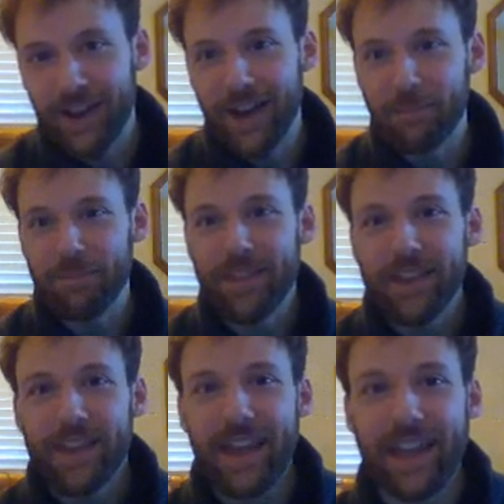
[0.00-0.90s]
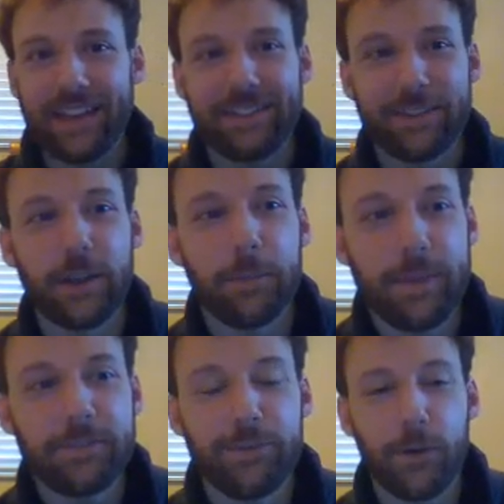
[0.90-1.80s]
and it's going to
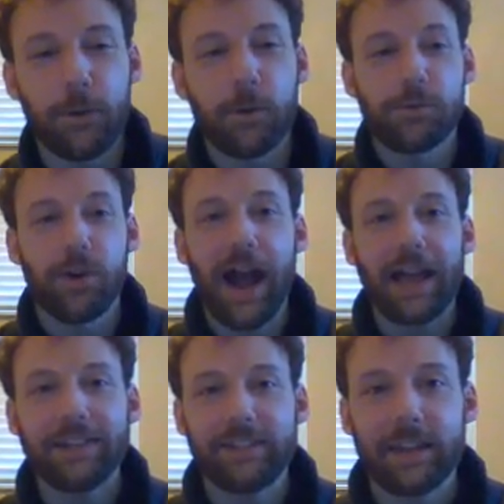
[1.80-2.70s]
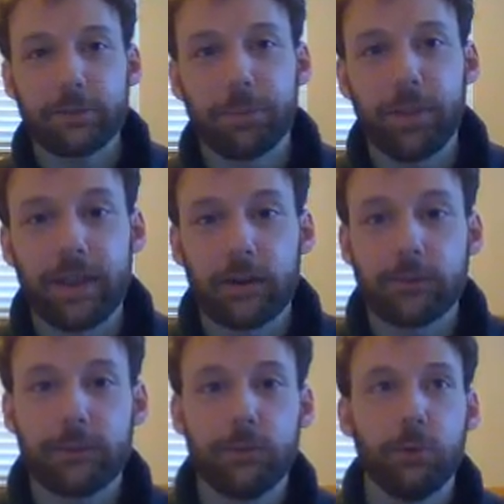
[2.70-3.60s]
be for high stakes
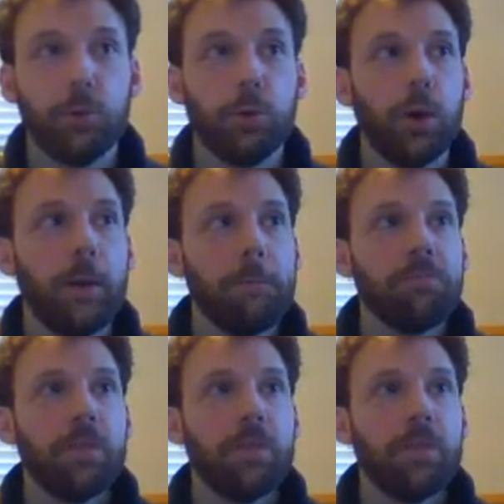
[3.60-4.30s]
players who